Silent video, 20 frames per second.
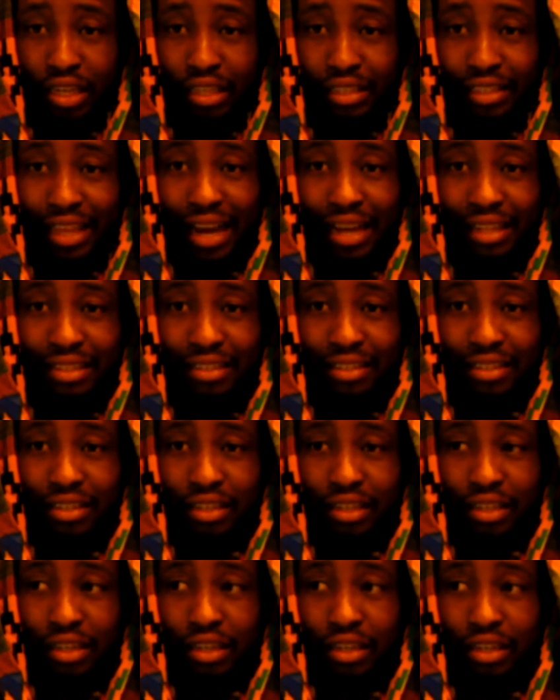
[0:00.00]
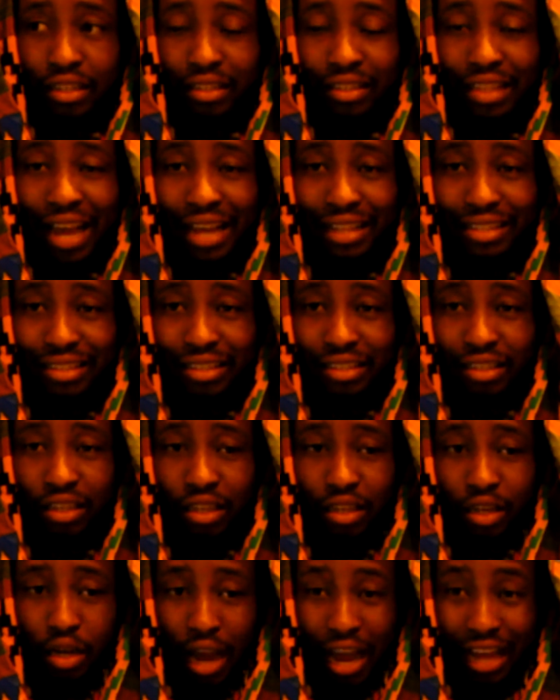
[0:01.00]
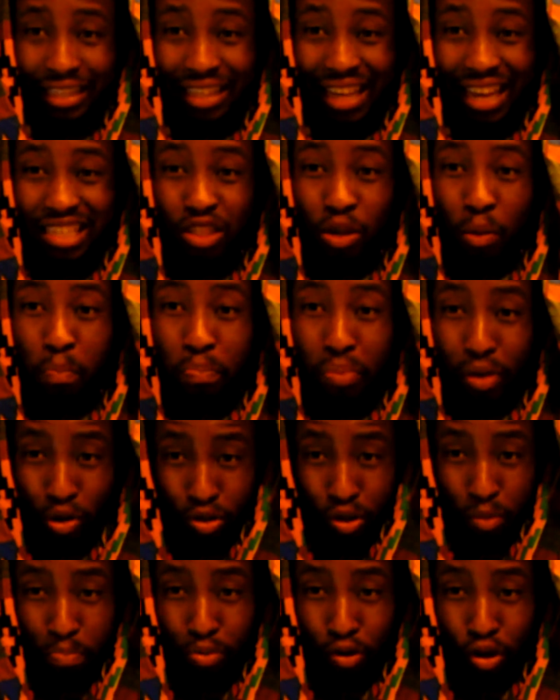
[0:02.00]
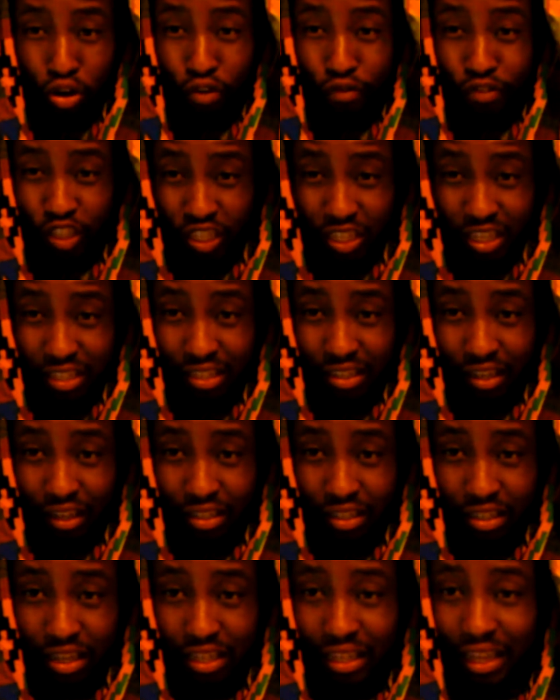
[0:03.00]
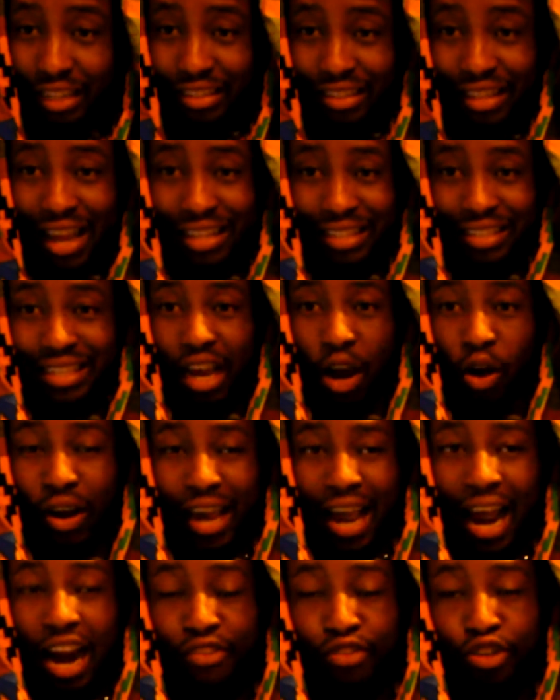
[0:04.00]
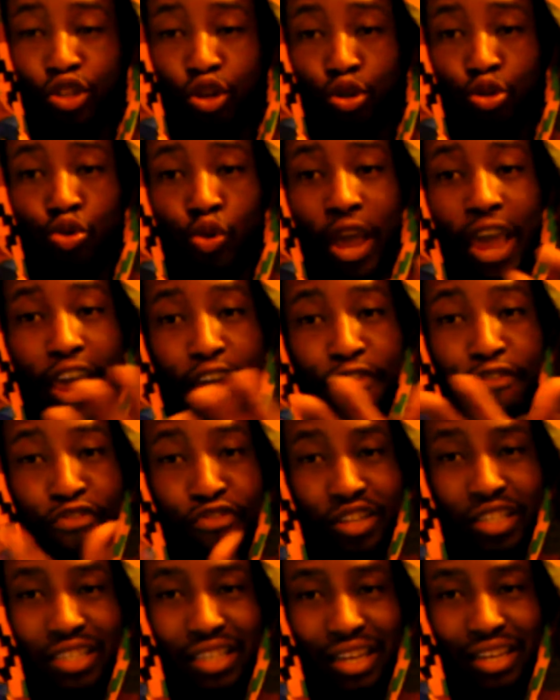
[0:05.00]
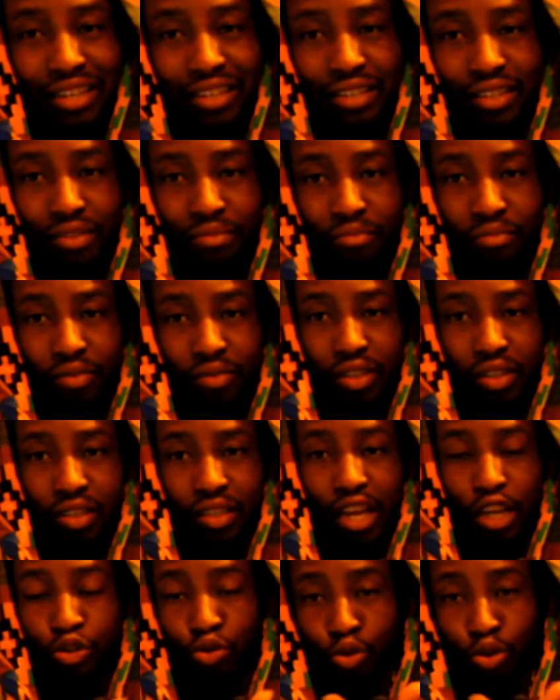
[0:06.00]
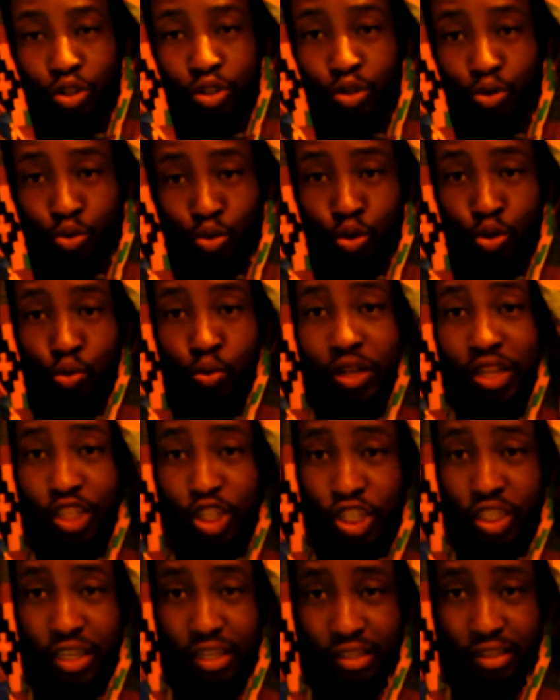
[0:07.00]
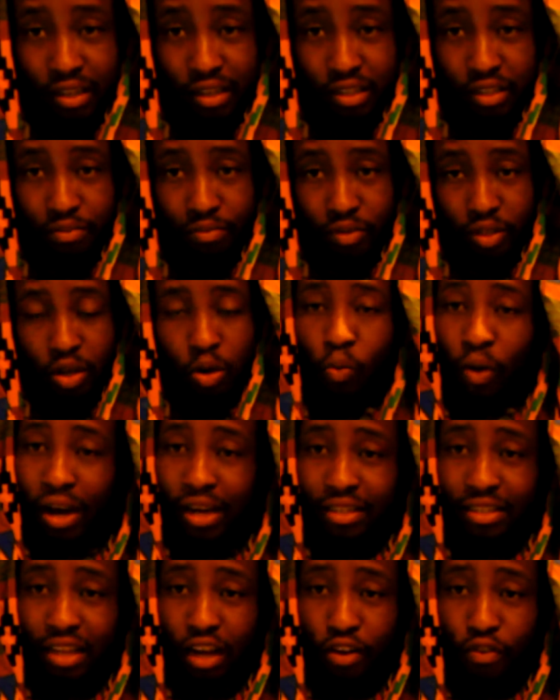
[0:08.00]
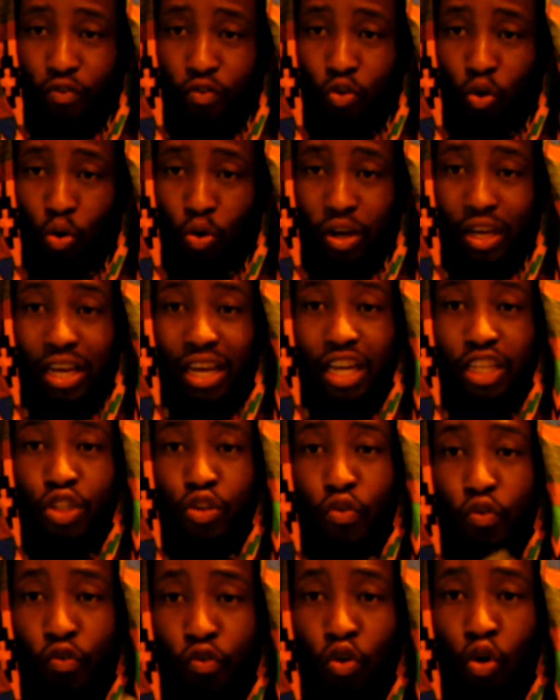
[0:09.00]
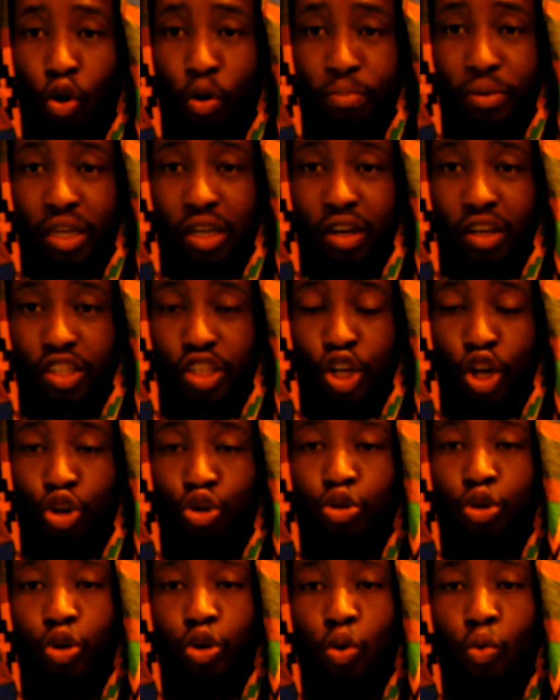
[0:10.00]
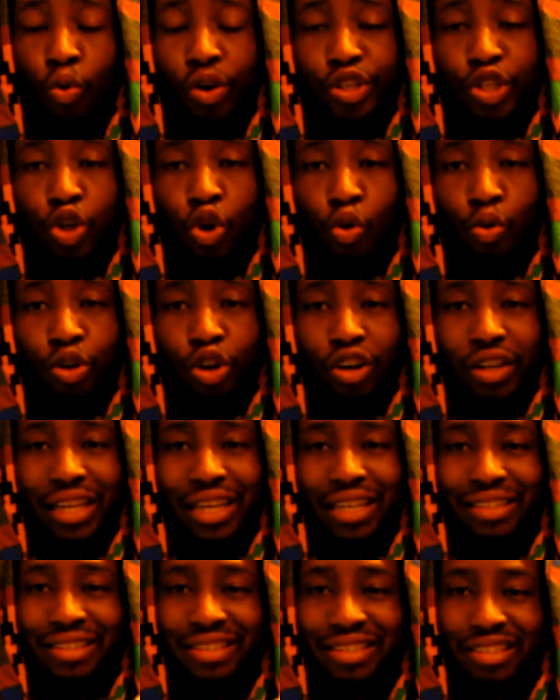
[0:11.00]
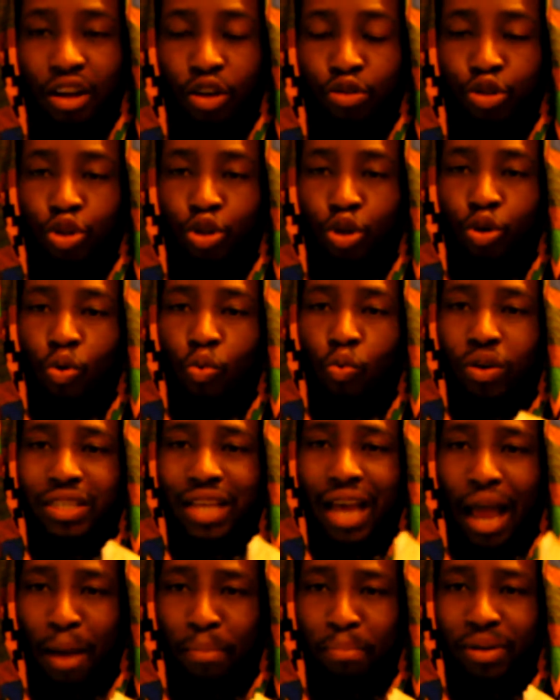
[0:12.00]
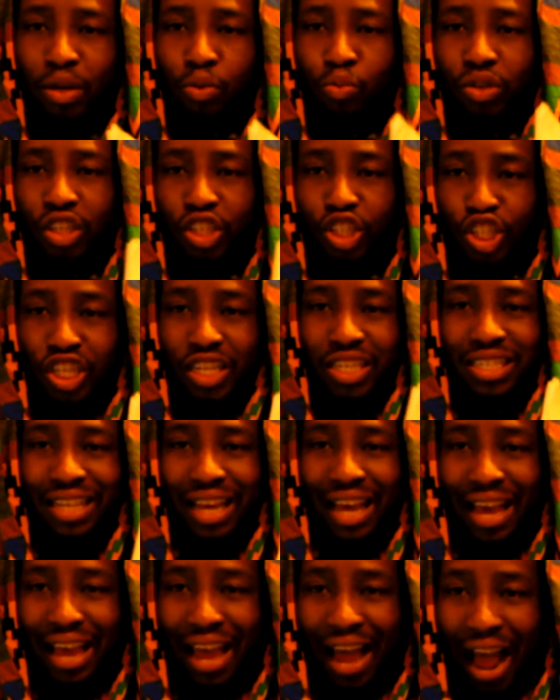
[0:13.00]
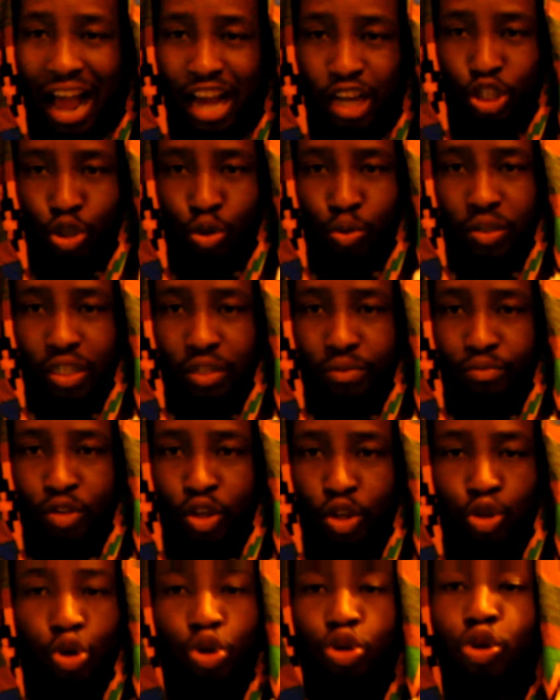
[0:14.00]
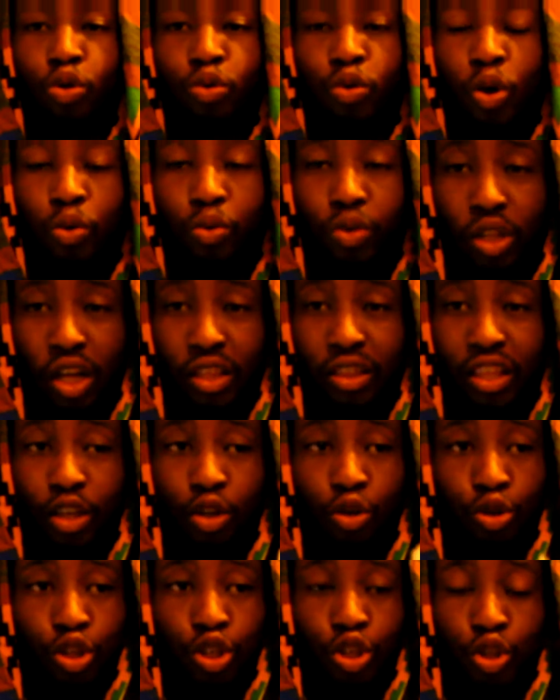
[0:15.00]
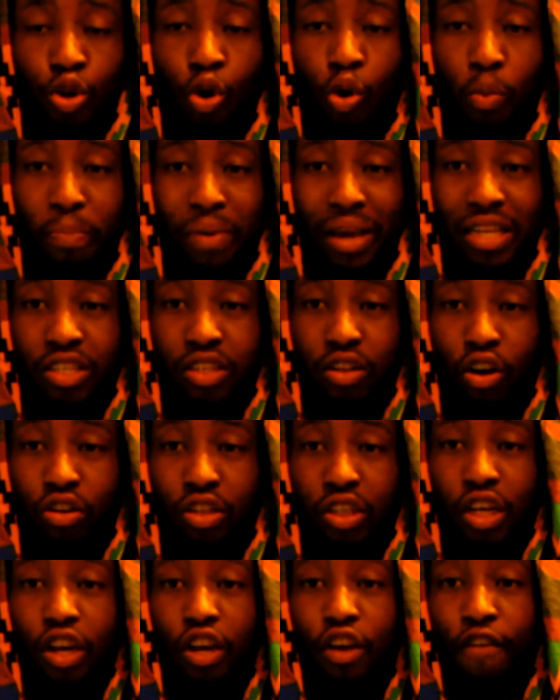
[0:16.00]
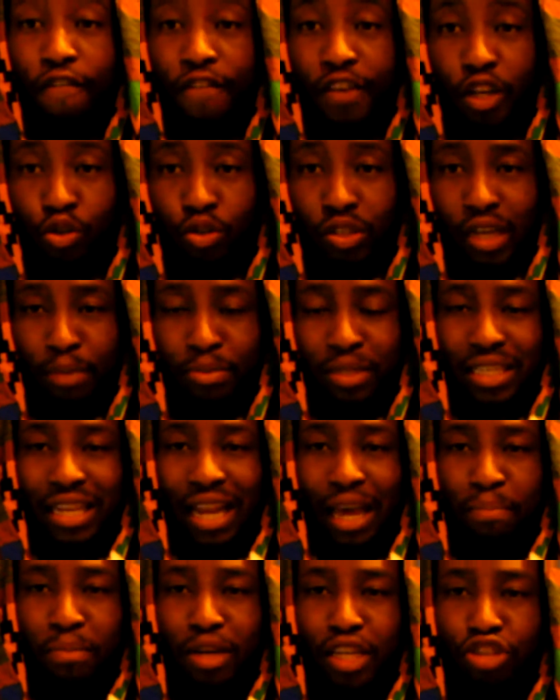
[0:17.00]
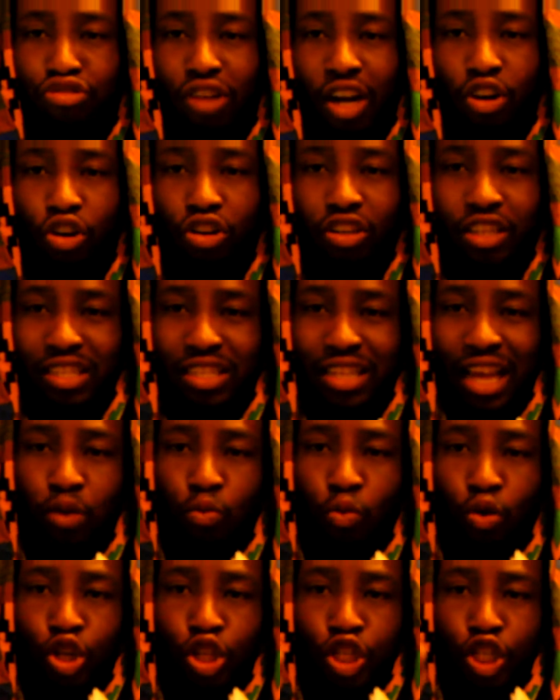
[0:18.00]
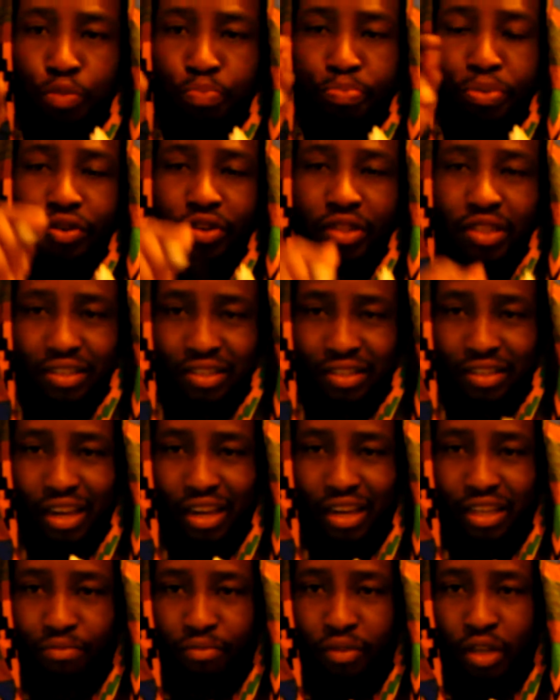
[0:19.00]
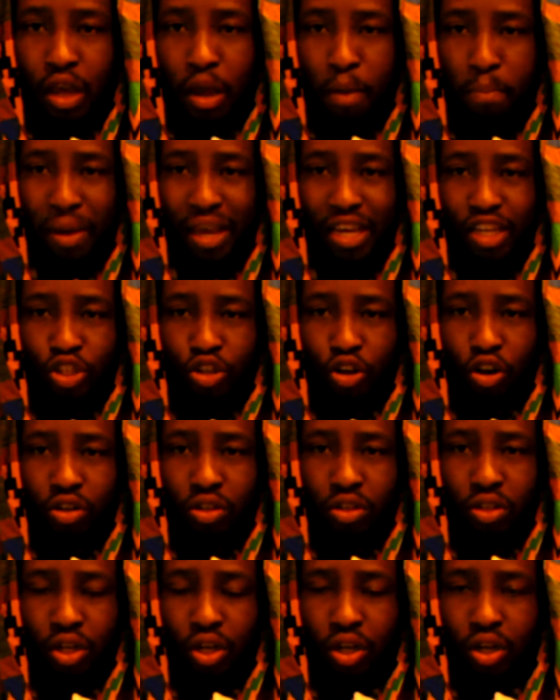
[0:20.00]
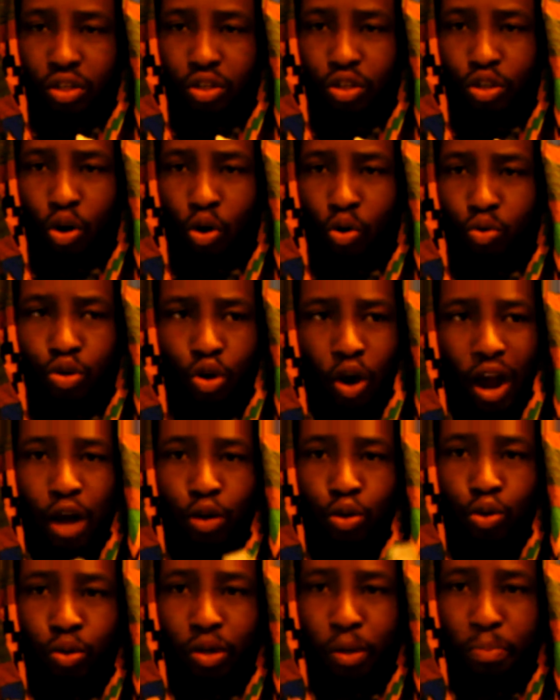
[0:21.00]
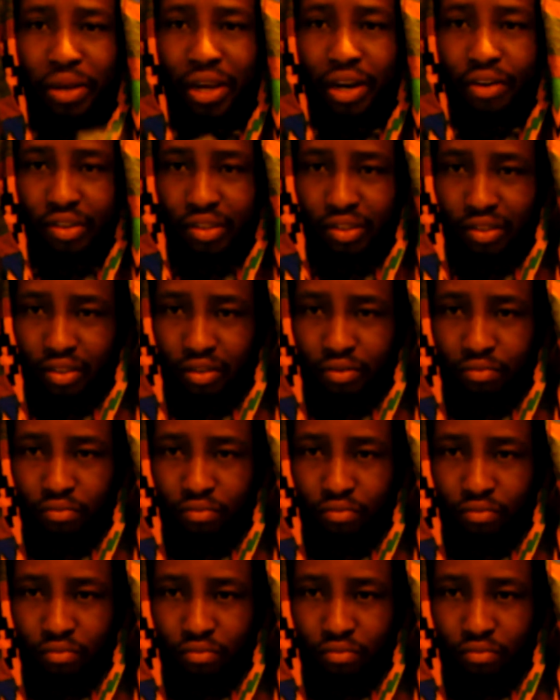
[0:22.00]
That's the building block of genetics. That now carries on to everything that you do in genetics. Why is that a flaw? It's a flaw because you don't know what's going on in the cells. You don't know what's happening with the genes actually. So you don't know nothing. You just go based on phenotypes. It's like me trying to understand what your spirit's saying based on, your outward appearance.